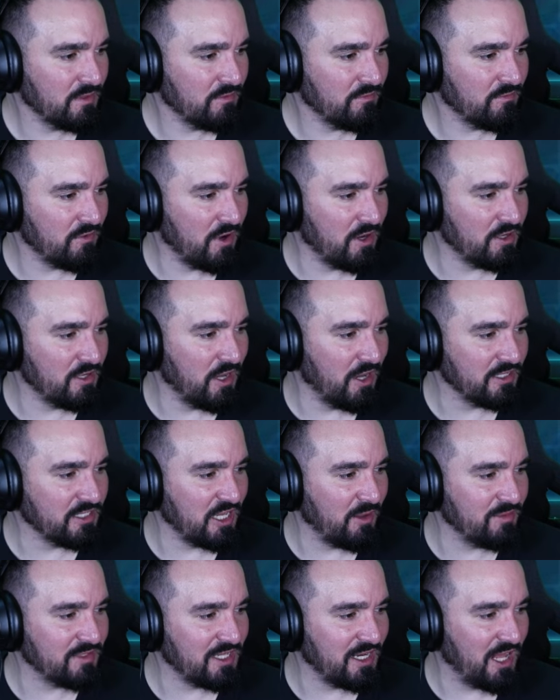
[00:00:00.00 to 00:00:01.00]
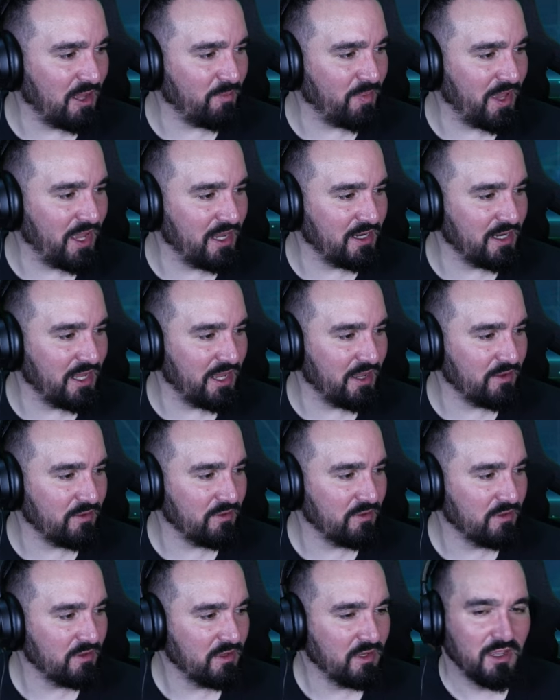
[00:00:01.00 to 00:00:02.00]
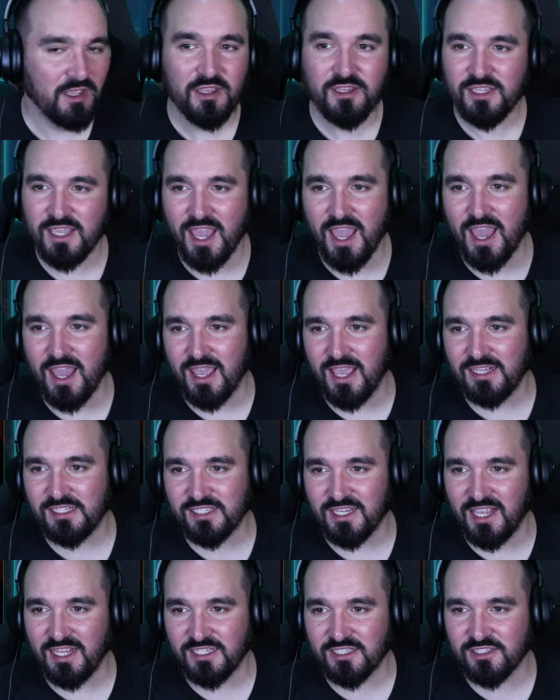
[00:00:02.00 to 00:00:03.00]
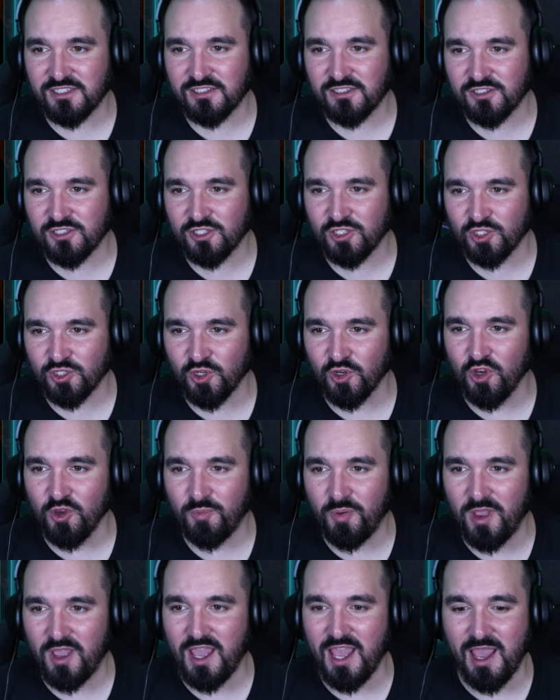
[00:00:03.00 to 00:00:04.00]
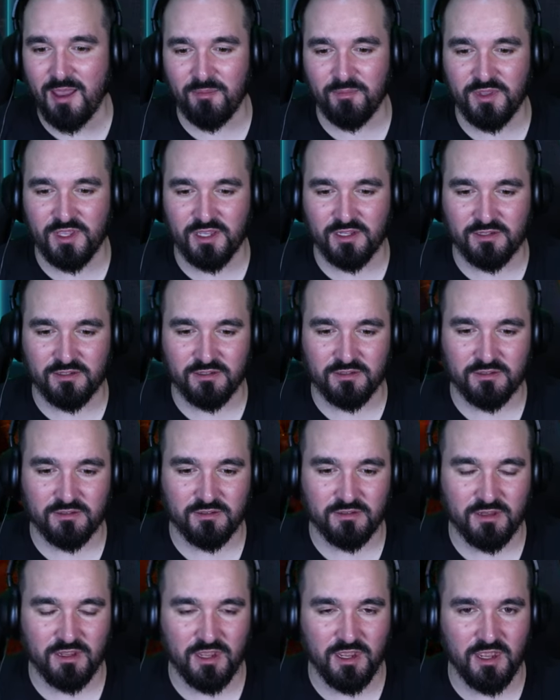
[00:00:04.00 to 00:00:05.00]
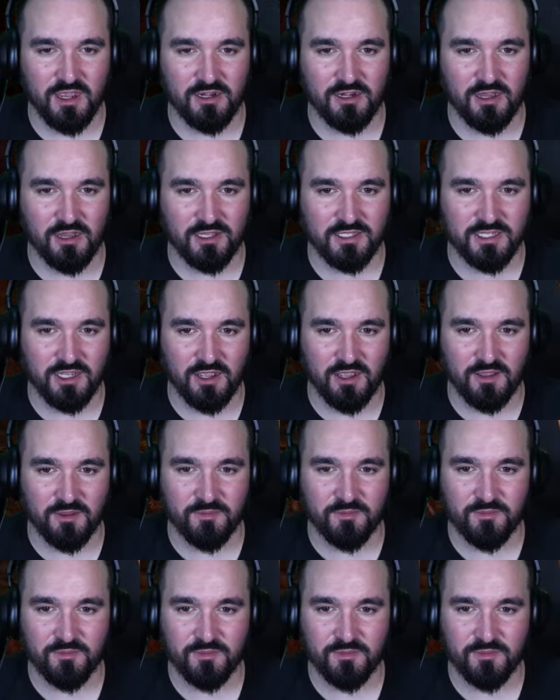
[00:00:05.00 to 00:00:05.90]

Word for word: Right, nighttime is a lot better now. Yeah, it's it's super ambient uh, nighttime.